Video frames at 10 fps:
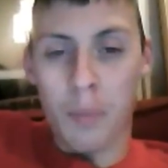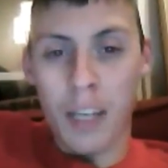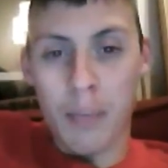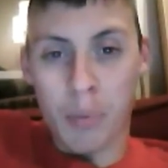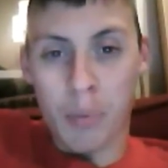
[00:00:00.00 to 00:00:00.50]

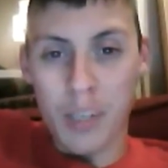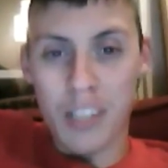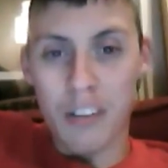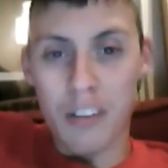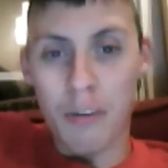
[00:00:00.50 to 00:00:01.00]
playing
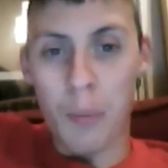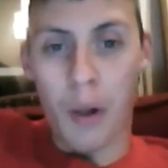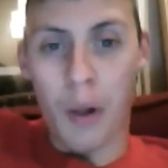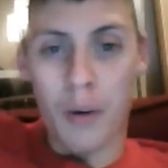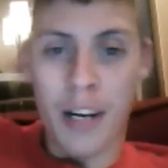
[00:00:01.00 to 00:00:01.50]
pretty good
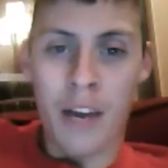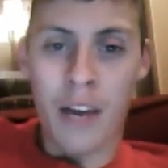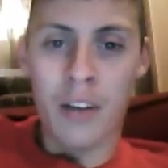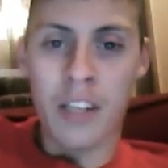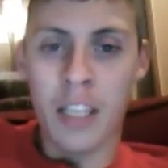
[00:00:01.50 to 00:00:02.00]
football right
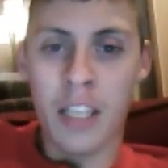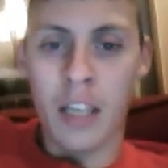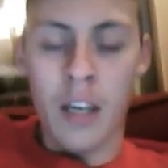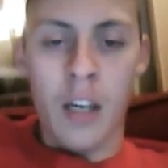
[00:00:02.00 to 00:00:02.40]
now, and I think